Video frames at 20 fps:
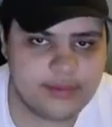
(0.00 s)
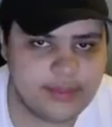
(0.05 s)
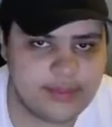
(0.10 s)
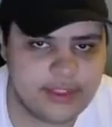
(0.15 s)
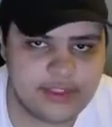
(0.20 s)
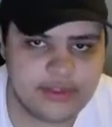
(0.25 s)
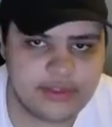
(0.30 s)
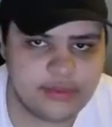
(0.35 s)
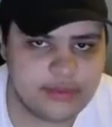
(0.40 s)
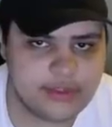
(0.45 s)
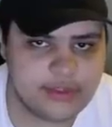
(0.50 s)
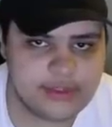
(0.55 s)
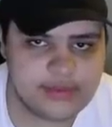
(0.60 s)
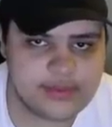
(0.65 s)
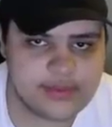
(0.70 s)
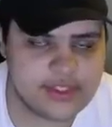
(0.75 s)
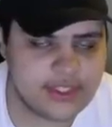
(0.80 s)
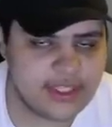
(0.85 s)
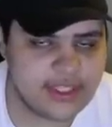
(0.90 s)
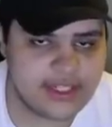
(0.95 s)
Marianne
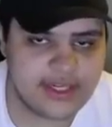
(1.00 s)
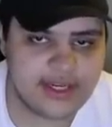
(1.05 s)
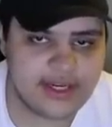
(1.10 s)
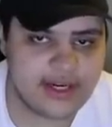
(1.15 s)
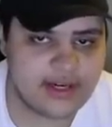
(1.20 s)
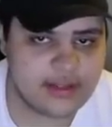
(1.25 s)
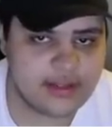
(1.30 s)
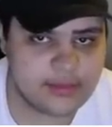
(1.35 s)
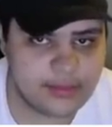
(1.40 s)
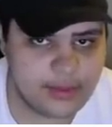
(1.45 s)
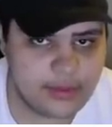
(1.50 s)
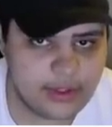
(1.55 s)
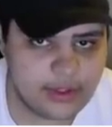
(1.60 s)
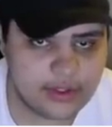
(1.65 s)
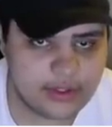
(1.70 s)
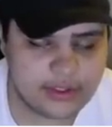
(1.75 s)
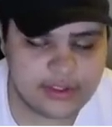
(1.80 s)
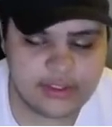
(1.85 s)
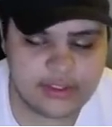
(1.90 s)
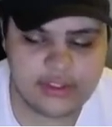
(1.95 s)
Williamson hit it out of the
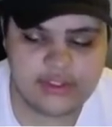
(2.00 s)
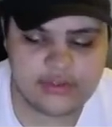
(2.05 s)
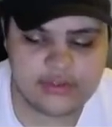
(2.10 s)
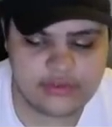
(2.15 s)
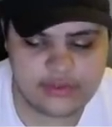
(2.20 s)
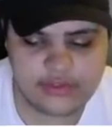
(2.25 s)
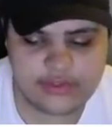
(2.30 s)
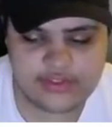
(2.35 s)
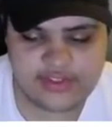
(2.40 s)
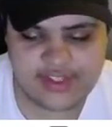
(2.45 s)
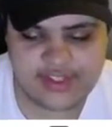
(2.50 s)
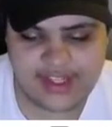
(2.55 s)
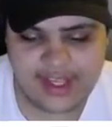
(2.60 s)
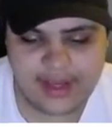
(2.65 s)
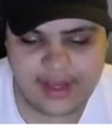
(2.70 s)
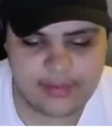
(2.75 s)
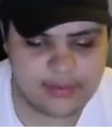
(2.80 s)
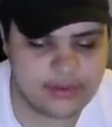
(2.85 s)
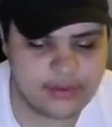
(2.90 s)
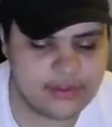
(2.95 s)
park. Tulsi
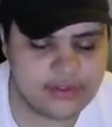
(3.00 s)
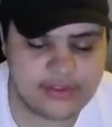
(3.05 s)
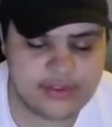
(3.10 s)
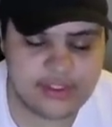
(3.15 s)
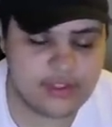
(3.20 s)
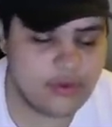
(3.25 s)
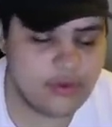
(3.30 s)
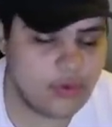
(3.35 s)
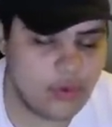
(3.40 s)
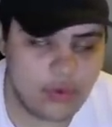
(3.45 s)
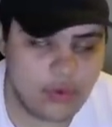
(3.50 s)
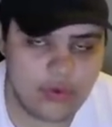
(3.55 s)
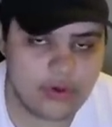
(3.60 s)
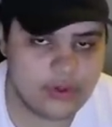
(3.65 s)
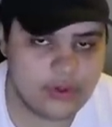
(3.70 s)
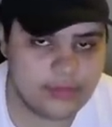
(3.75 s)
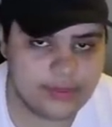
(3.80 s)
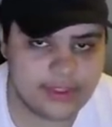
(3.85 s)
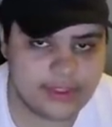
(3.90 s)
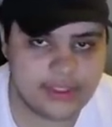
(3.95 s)
Gabbard did
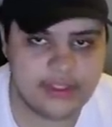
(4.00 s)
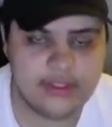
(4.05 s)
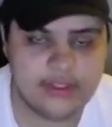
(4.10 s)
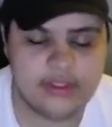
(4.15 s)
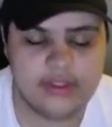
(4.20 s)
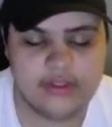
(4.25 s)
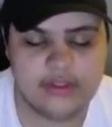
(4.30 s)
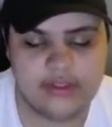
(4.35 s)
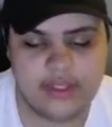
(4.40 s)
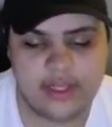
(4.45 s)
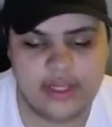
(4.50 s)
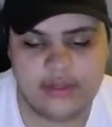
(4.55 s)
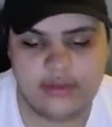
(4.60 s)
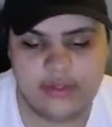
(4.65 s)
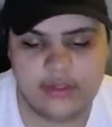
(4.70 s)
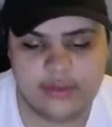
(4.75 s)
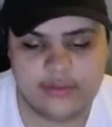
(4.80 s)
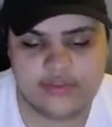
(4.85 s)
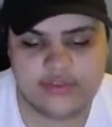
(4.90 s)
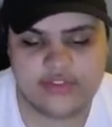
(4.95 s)
horribly. Not
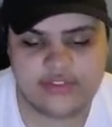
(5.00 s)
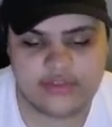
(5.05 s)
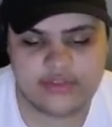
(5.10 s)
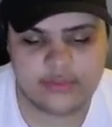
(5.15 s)
only was this